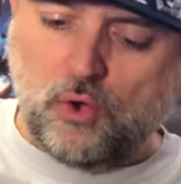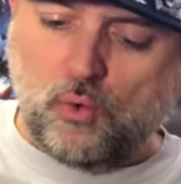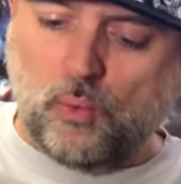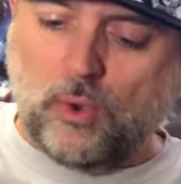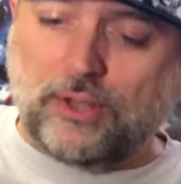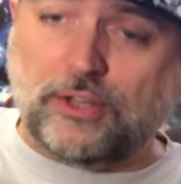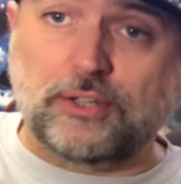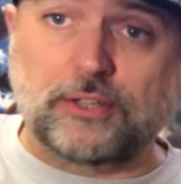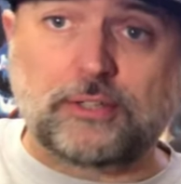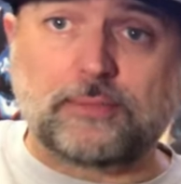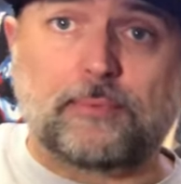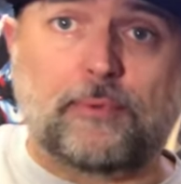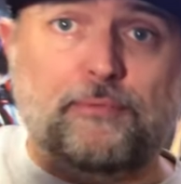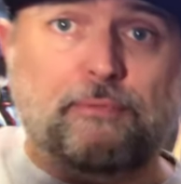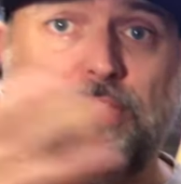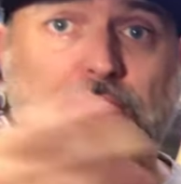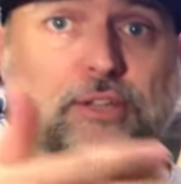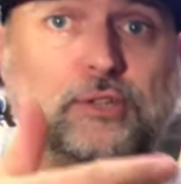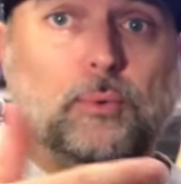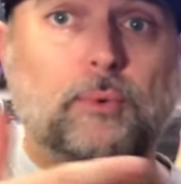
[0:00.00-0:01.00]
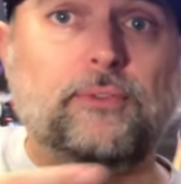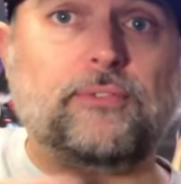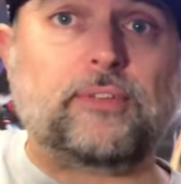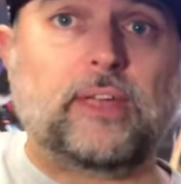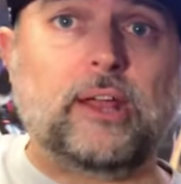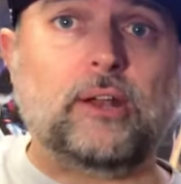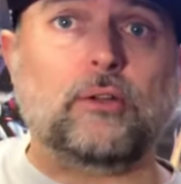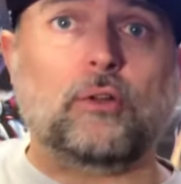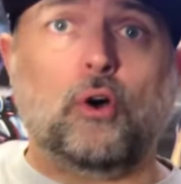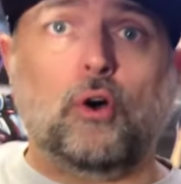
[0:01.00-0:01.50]
which is a feature we've
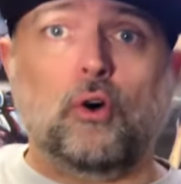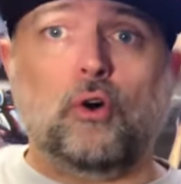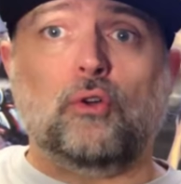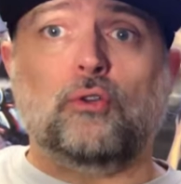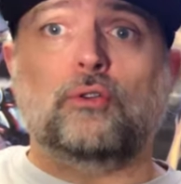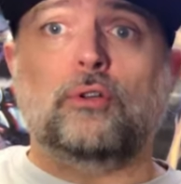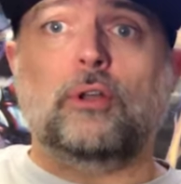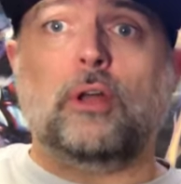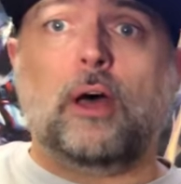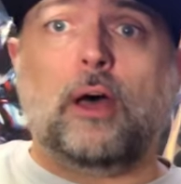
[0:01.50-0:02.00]
seen on